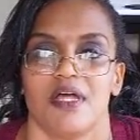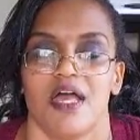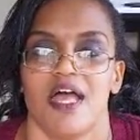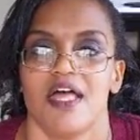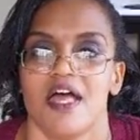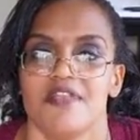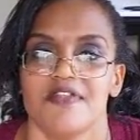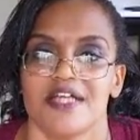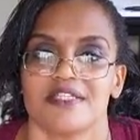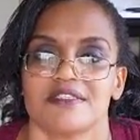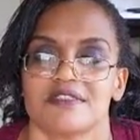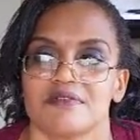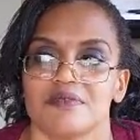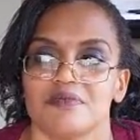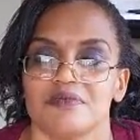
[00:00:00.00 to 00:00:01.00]
And
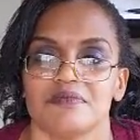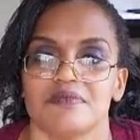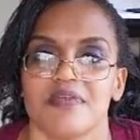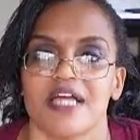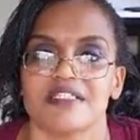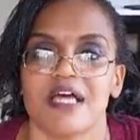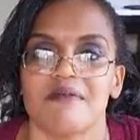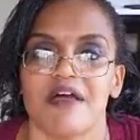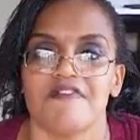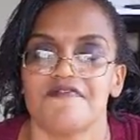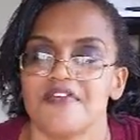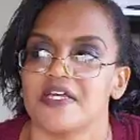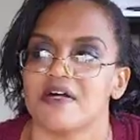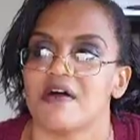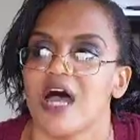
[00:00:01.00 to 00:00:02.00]
that's how I
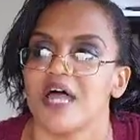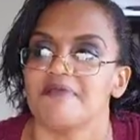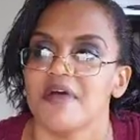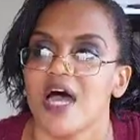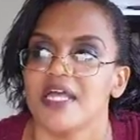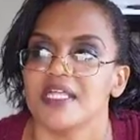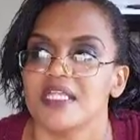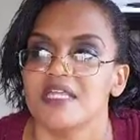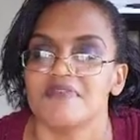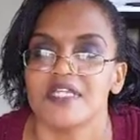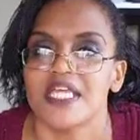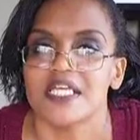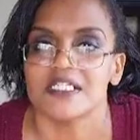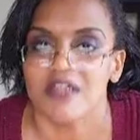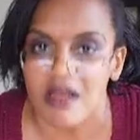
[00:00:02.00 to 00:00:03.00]
feel. I'm not even
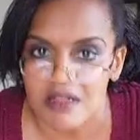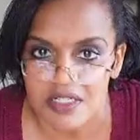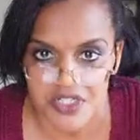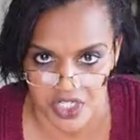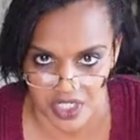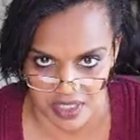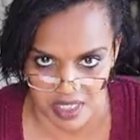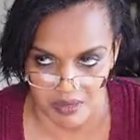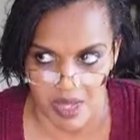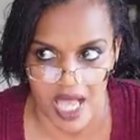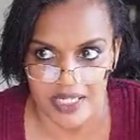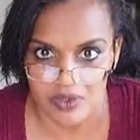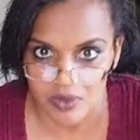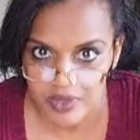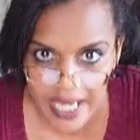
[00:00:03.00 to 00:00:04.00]
acknowledging them.
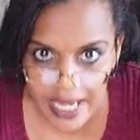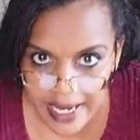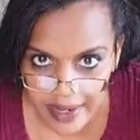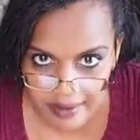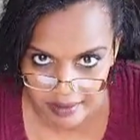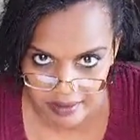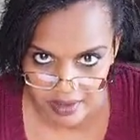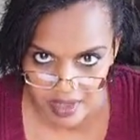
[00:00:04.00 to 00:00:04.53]
I don't care.